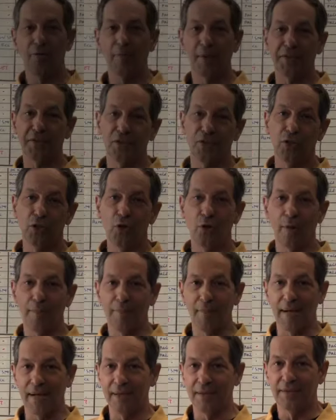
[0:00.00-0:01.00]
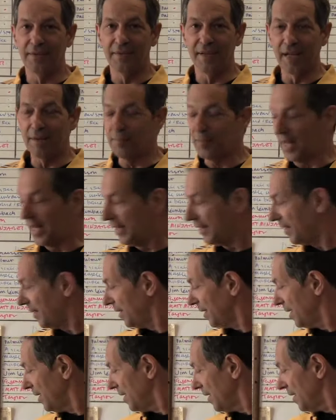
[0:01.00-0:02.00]
I'm about to glue up my neck blank.
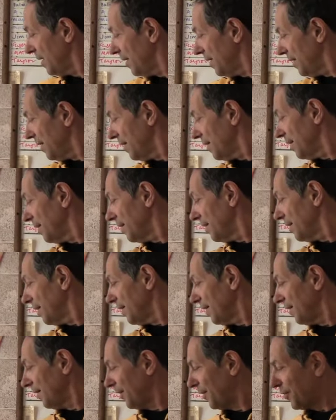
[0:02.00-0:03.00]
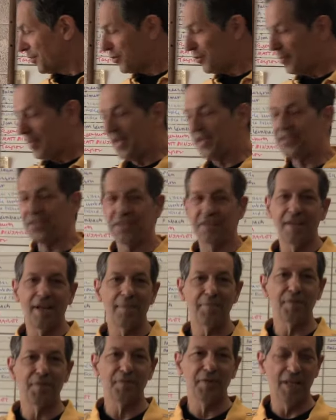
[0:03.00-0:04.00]
There's two basic
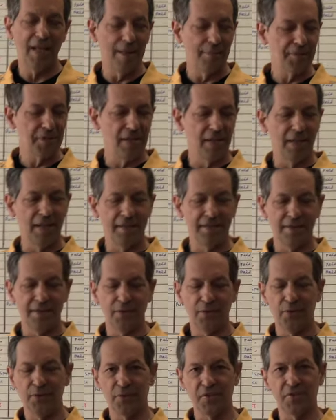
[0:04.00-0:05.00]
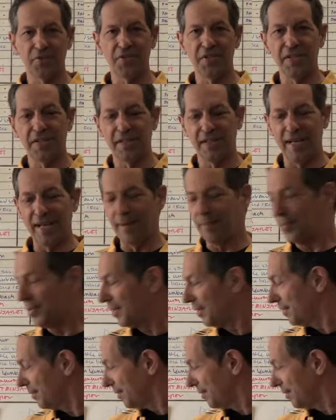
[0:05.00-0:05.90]
types of clamps I like to use, the C-clamp